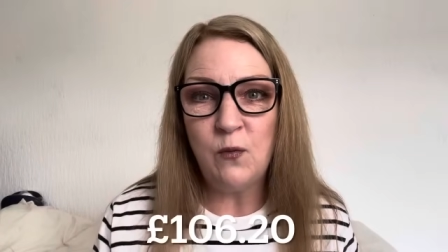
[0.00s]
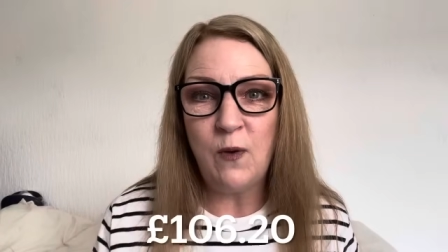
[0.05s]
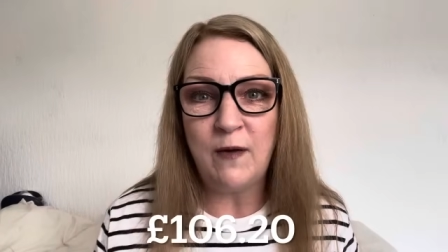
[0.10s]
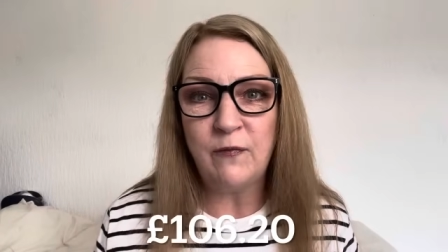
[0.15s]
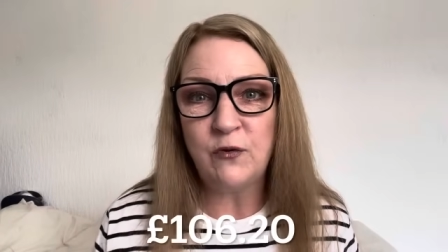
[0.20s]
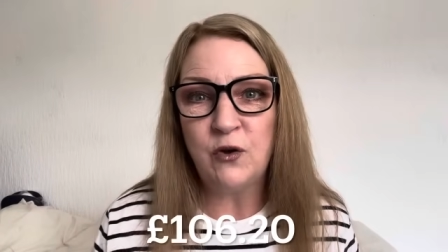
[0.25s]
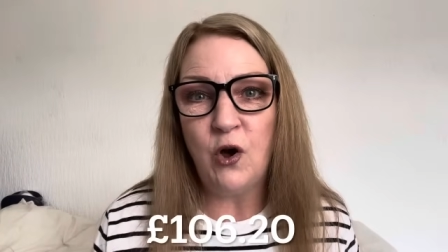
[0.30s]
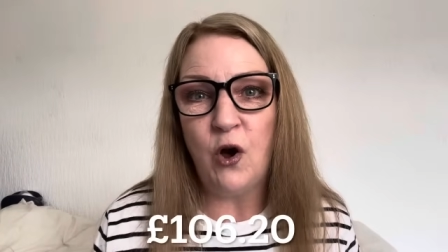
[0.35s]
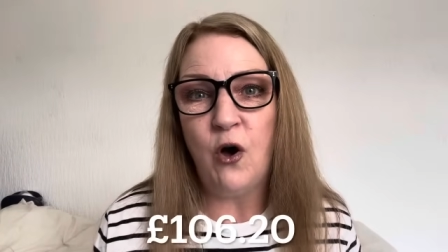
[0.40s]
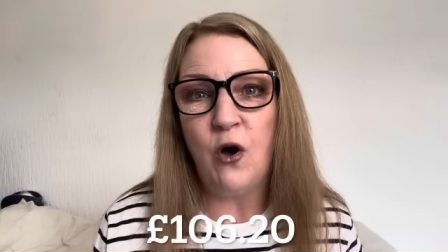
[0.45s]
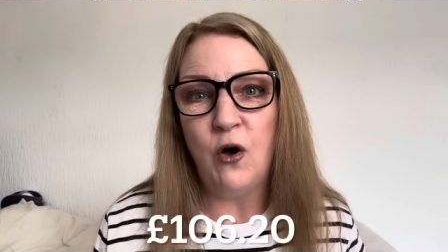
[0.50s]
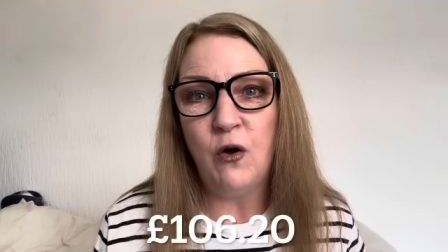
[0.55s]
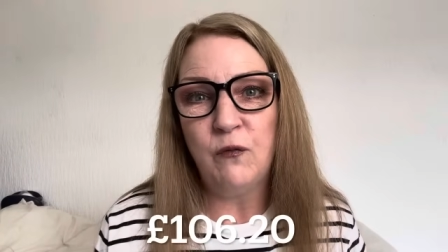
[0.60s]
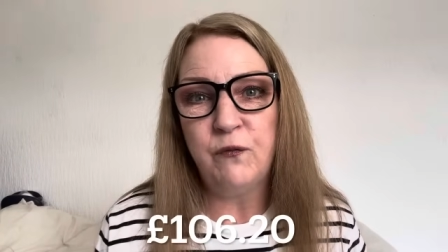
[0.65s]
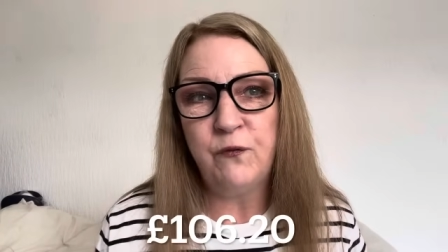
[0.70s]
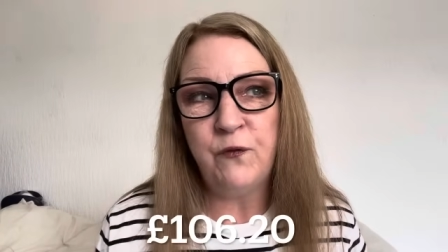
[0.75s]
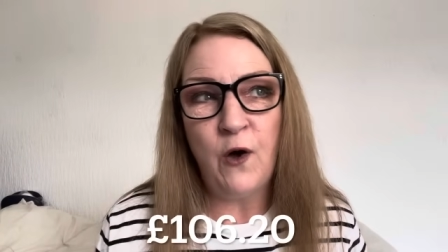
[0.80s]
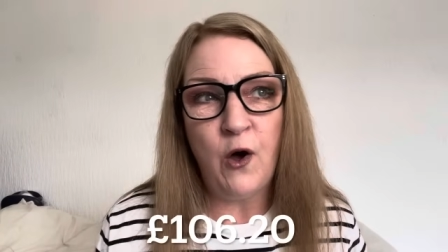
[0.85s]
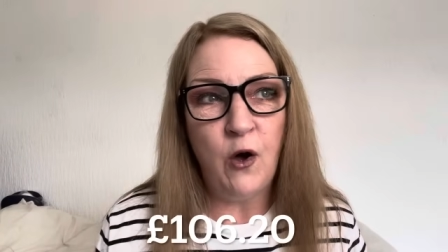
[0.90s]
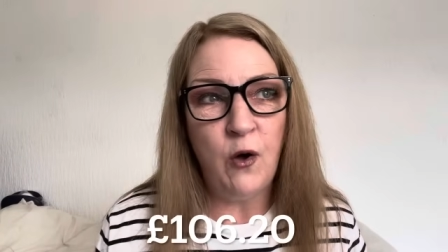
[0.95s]
I've got
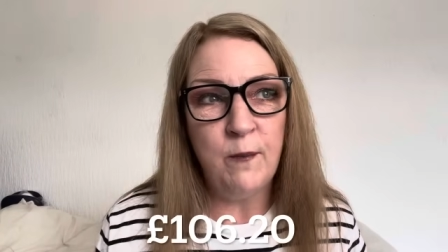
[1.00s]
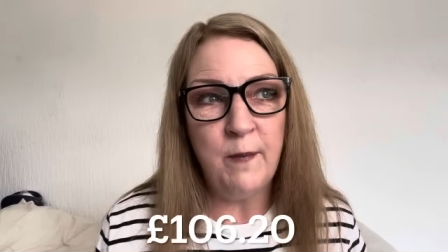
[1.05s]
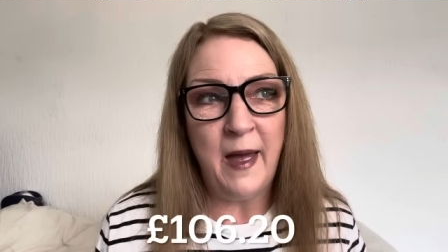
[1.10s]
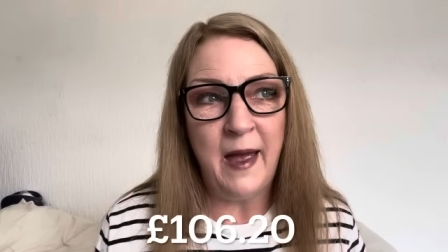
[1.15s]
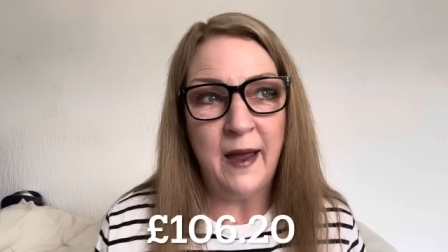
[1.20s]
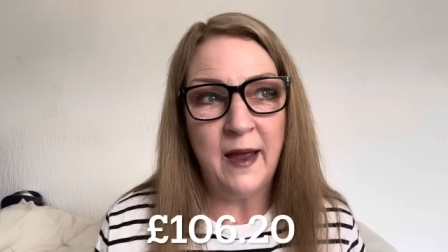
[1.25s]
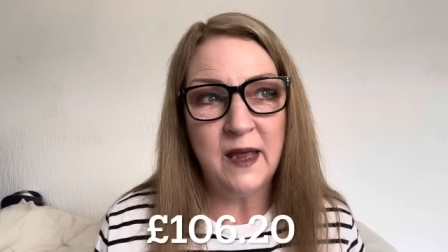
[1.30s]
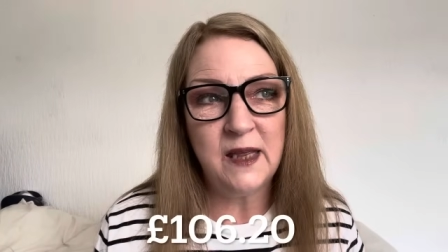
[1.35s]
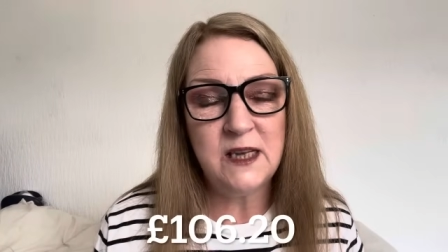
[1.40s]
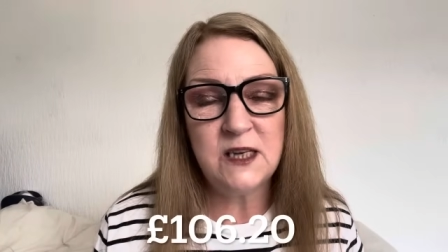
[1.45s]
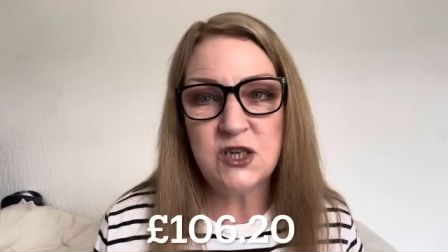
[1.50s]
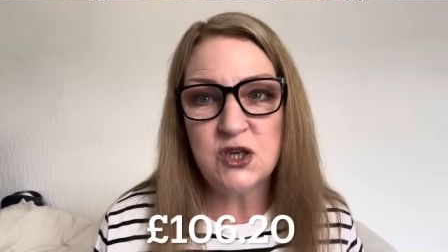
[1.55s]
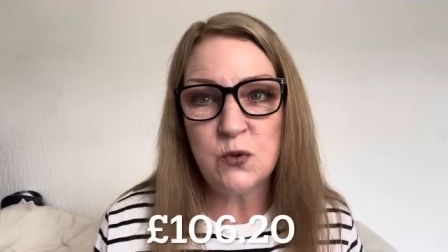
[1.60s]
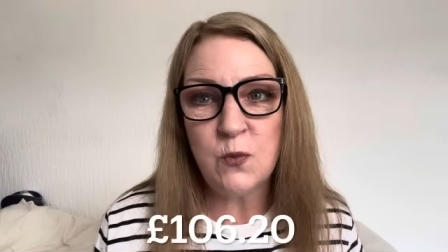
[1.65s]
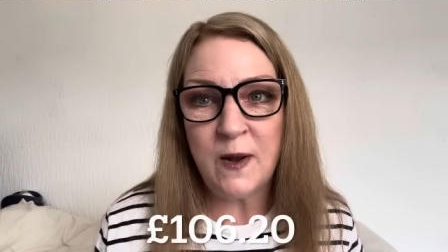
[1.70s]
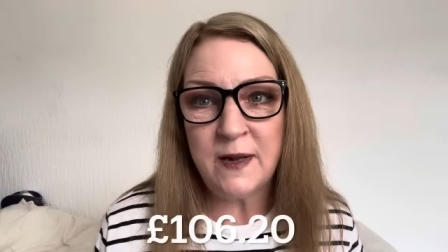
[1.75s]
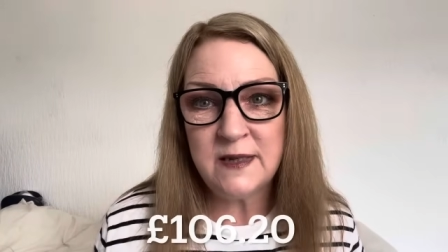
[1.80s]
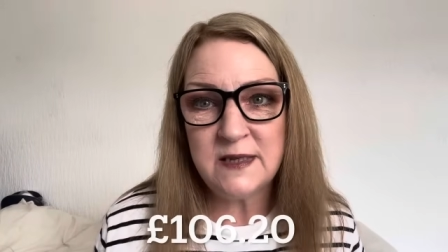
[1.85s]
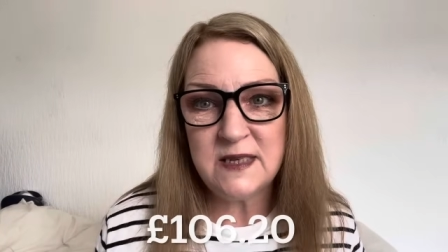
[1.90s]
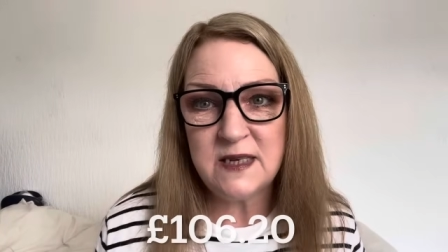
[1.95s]
for my
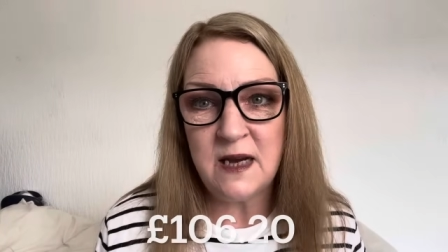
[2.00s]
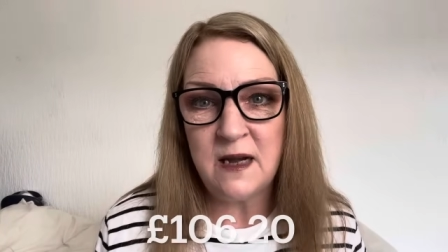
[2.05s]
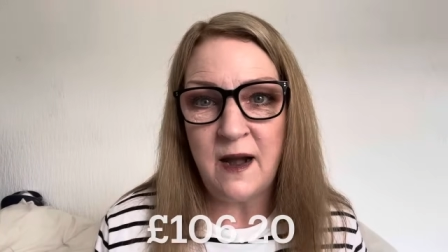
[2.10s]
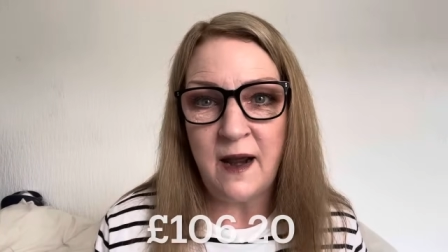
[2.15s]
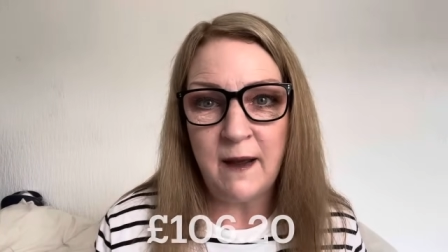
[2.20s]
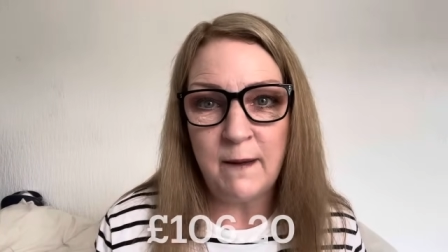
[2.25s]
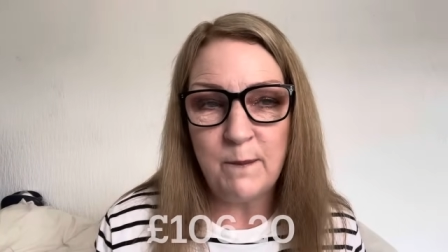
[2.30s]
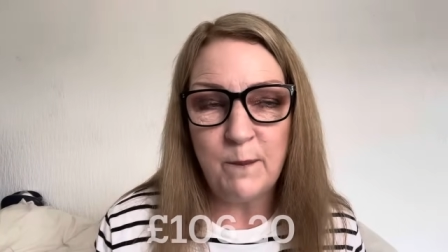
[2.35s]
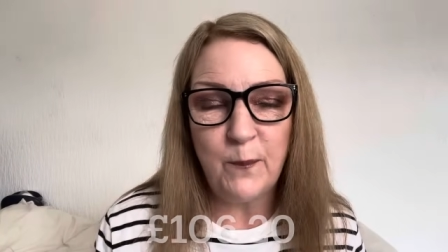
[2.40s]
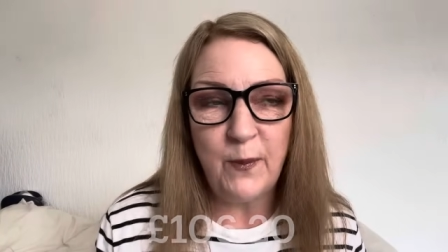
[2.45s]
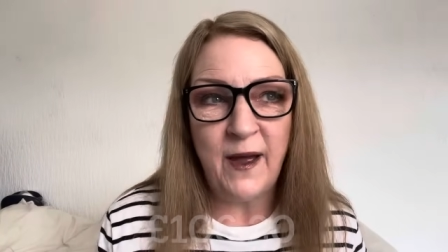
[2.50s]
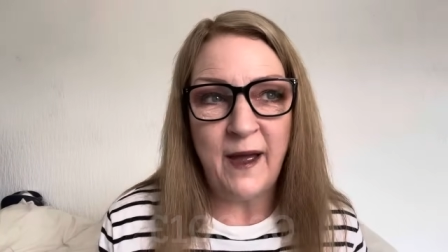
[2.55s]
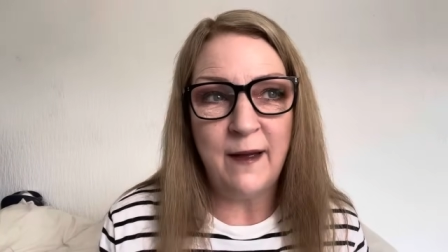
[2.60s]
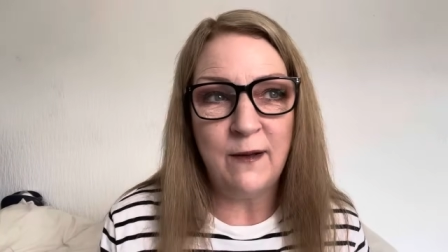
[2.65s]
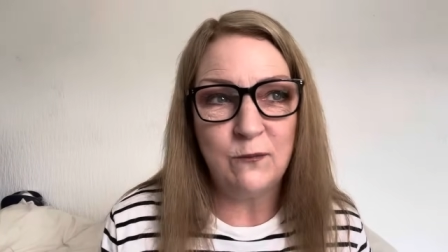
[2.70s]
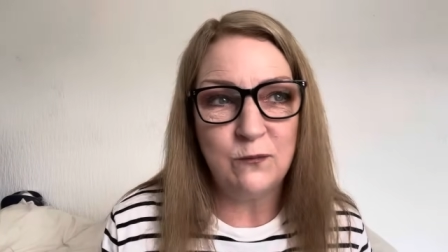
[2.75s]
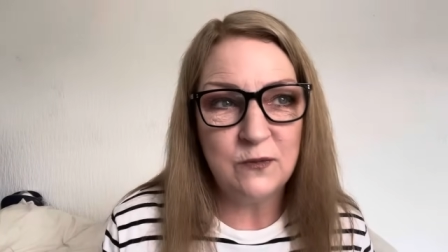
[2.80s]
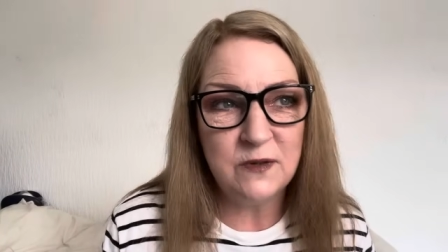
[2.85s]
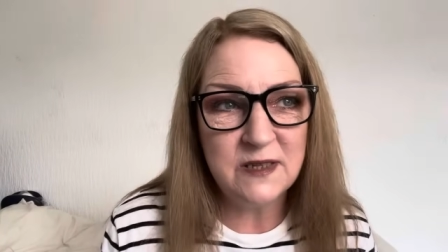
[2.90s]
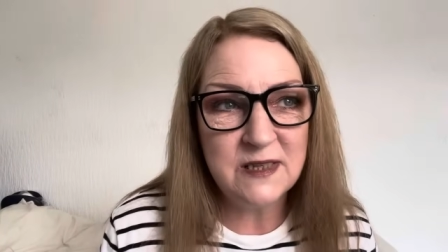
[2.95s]

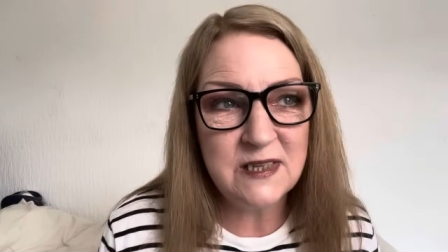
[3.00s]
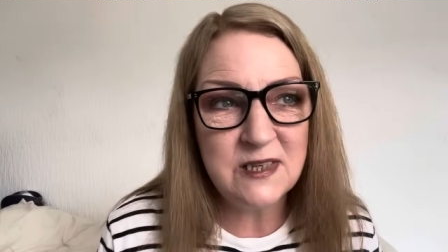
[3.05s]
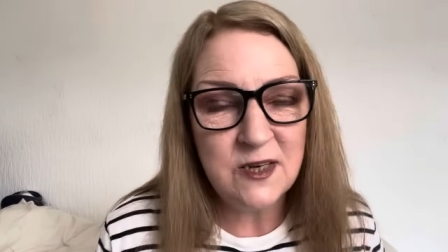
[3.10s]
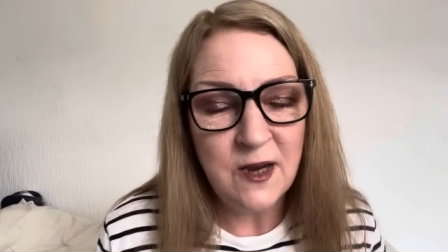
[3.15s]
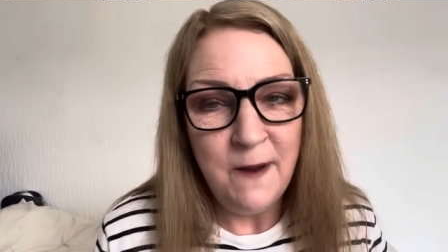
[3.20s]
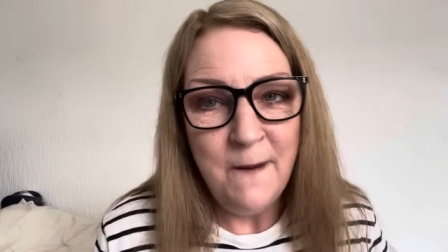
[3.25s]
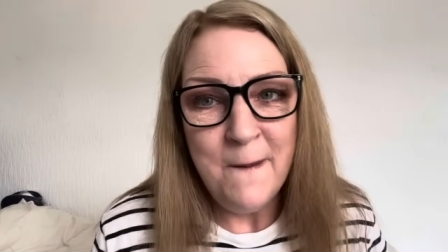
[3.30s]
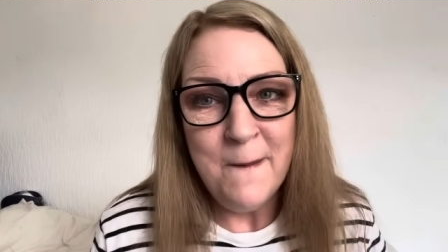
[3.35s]
£29.